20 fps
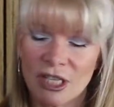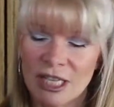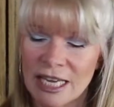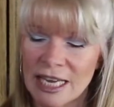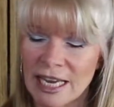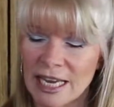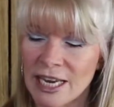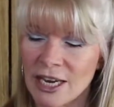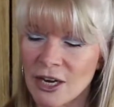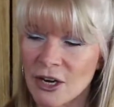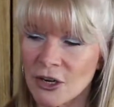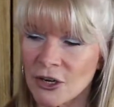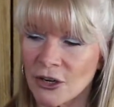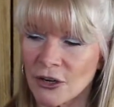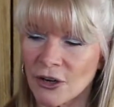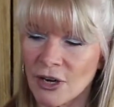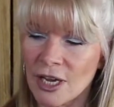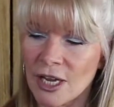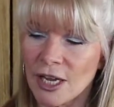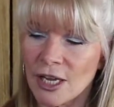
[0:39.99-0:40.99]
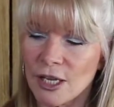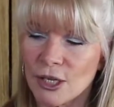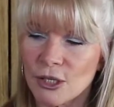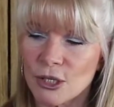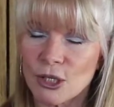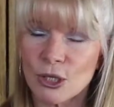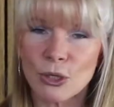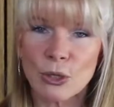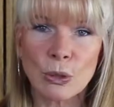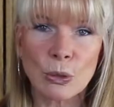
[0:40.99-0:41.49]
the ear
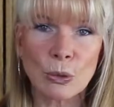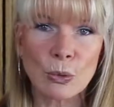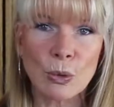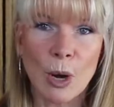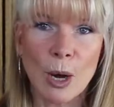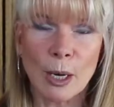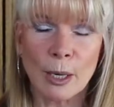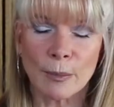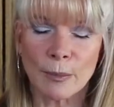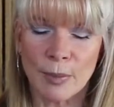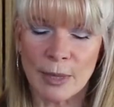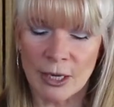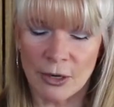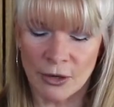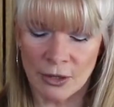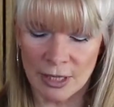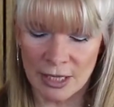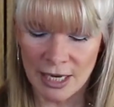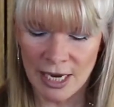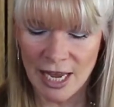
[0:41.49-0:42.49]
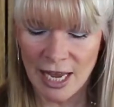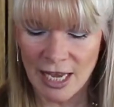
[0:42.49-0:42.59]
to our beard.